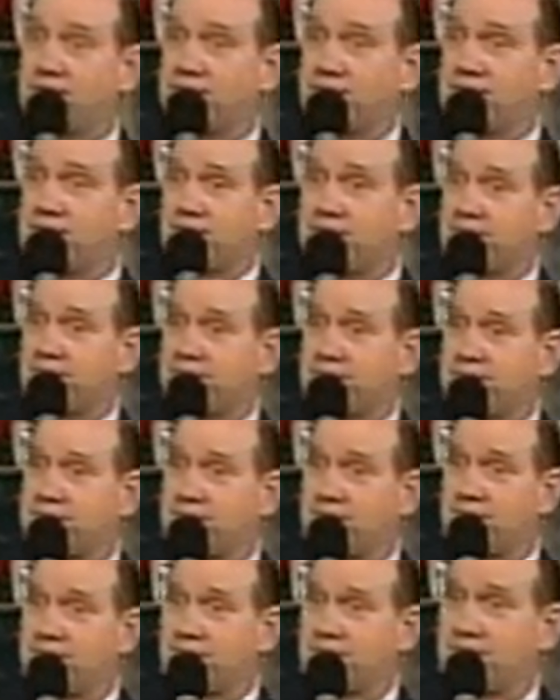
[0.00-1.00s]

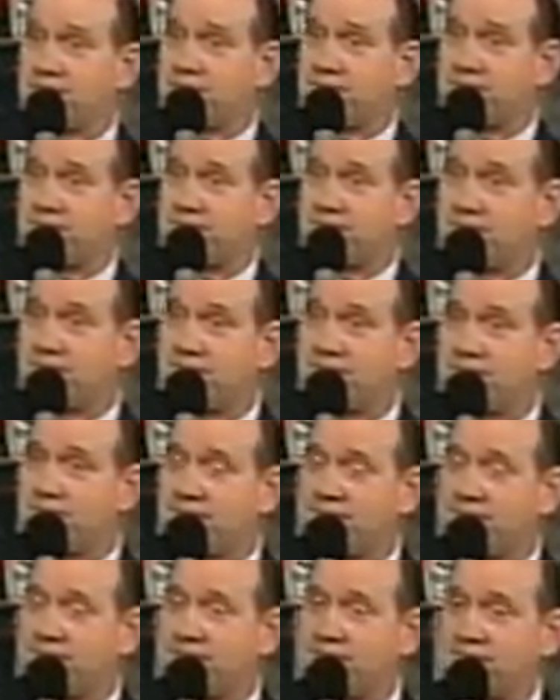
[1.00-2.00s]

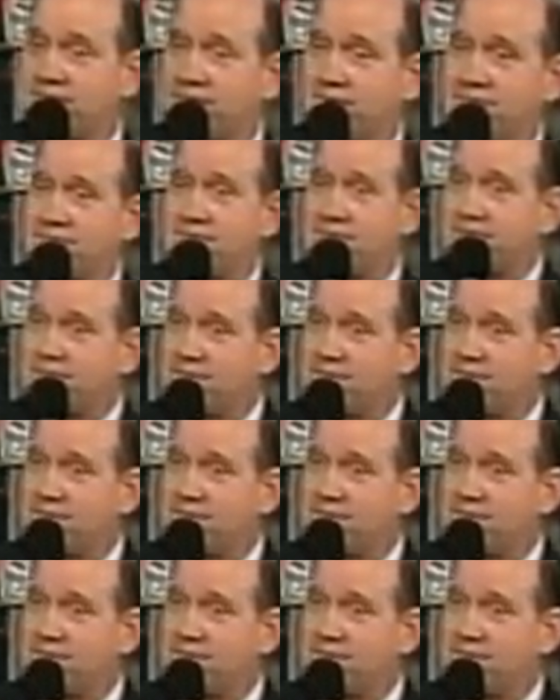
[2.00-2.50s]
[no speech]